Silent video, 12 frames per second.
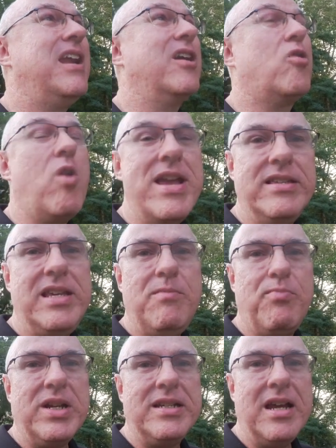kind of crazy,
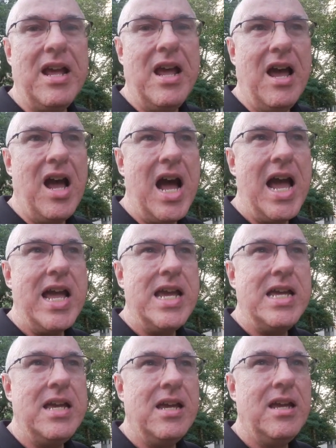but
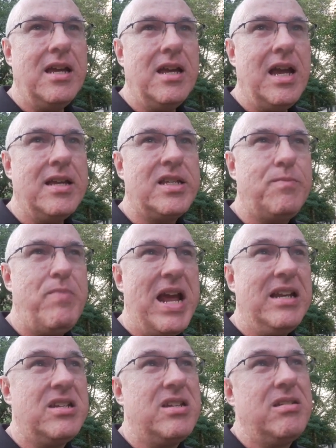I
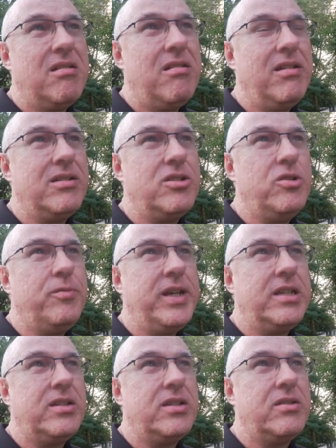spent 2
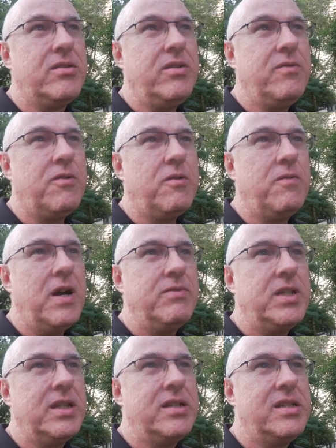weeks, 3, 4, 5,
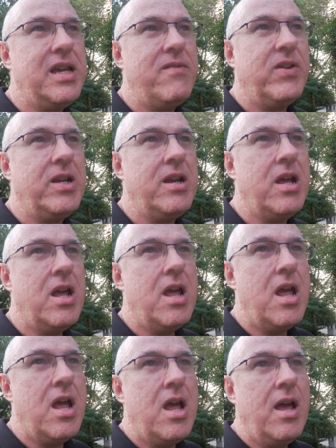6, 7.
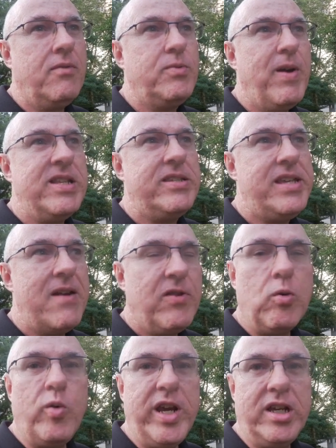I've spent
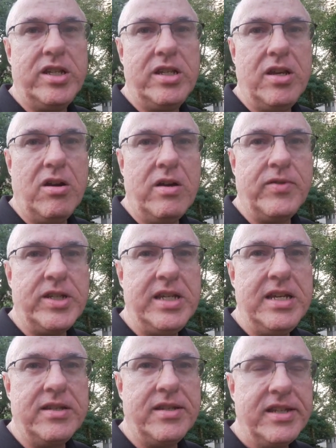7 weeks
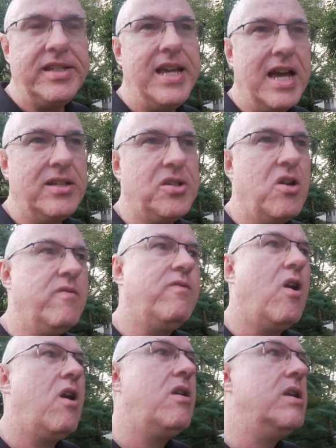overseas this year so
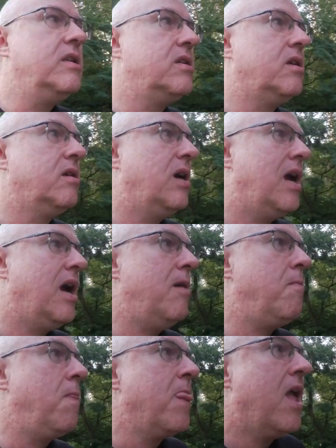far. But
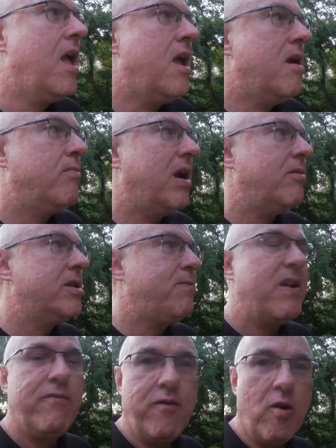I'm going to
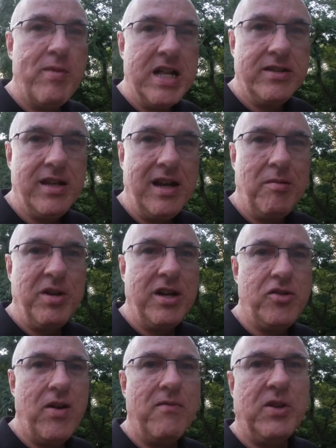spend 4 months, and I'm going to
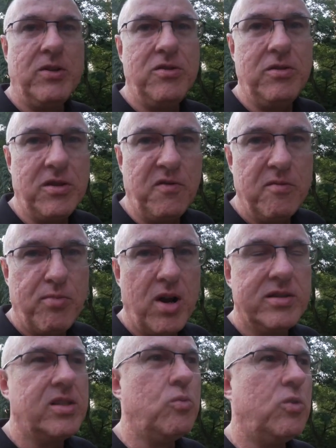travel to different
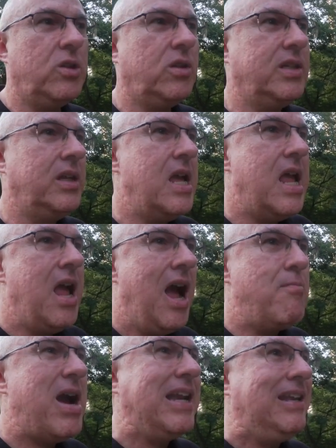parts of the world. And I
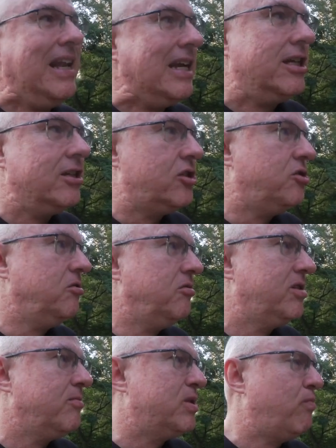might link it to
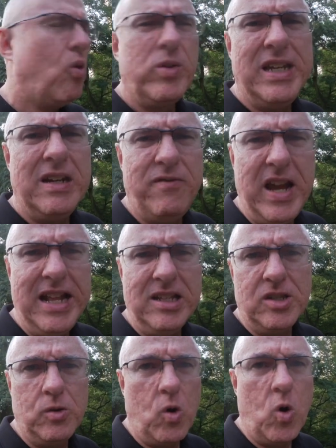some sporting
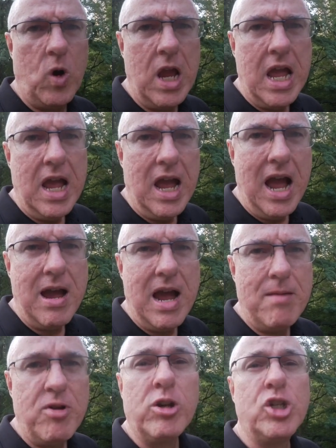events, or
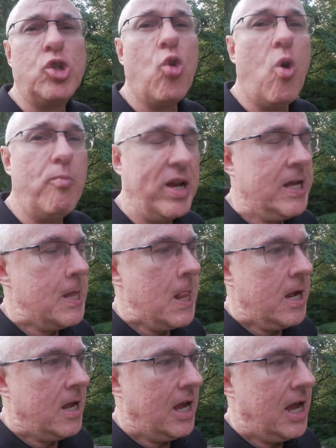I'm not sure, but
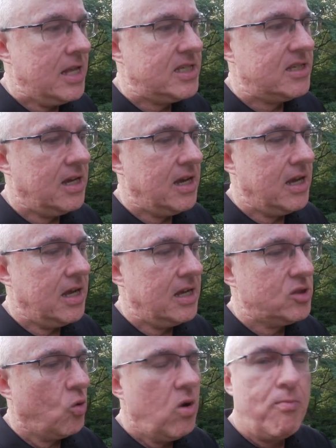
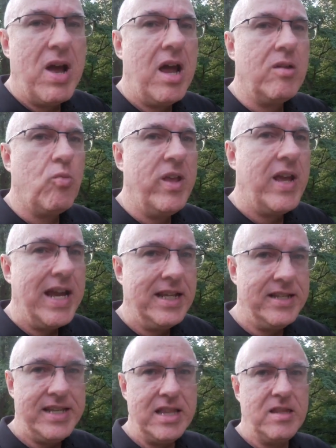it's all about whether I
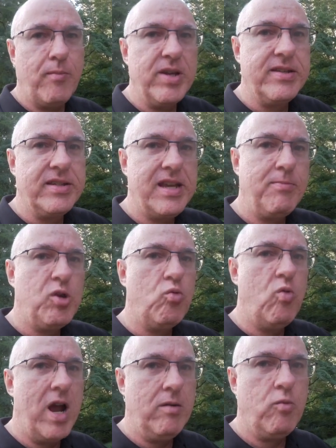can set the business up to
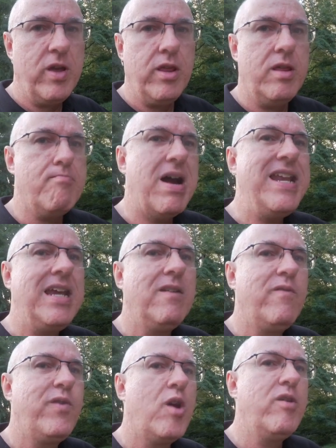run, whether the money can
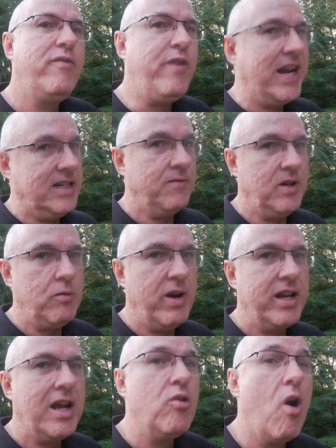flow effectively,
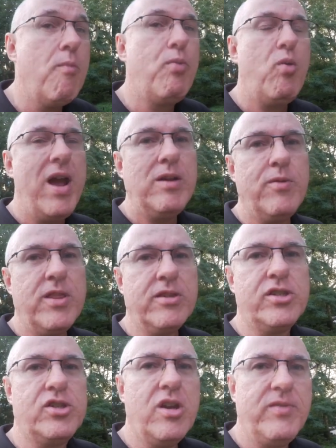whether it can operate, whether the
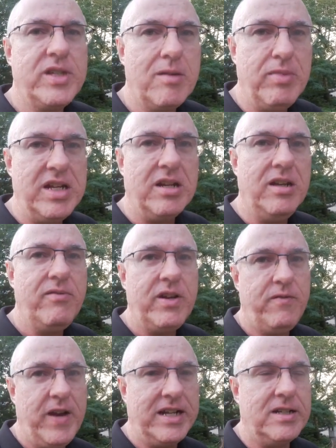service can be delivered
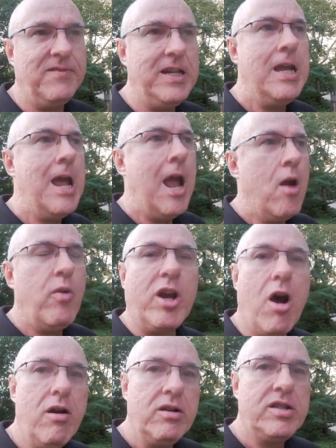effectively,
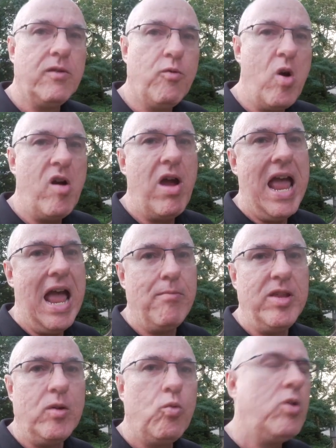regardless of where I
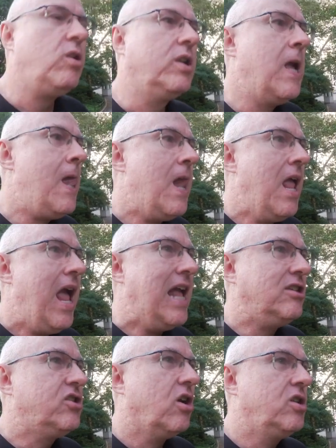am in the world.
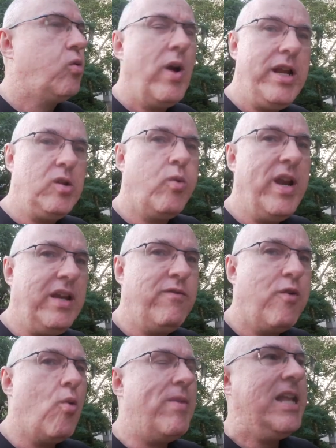And so 2020,
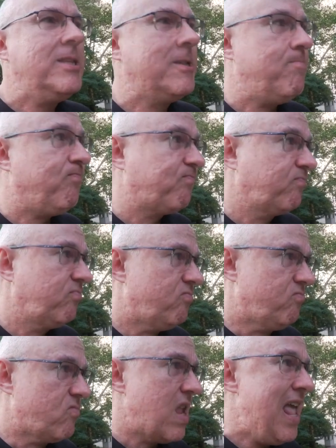4 months,
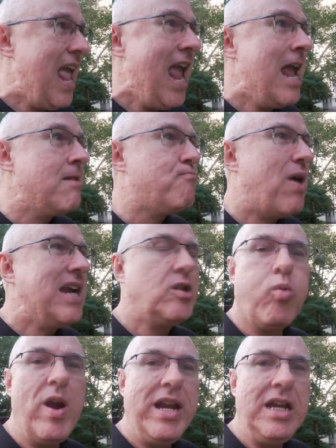and by
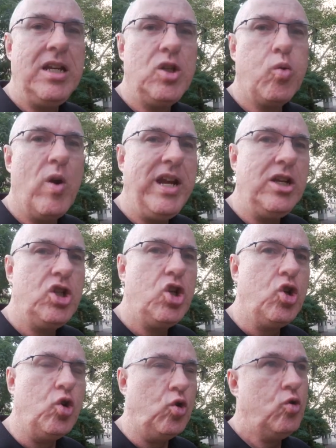
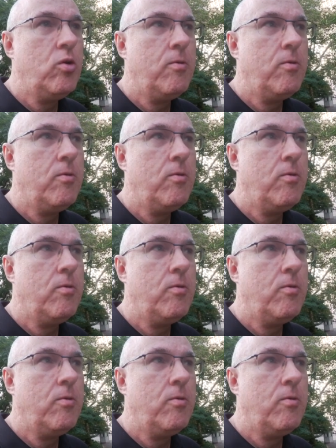2022,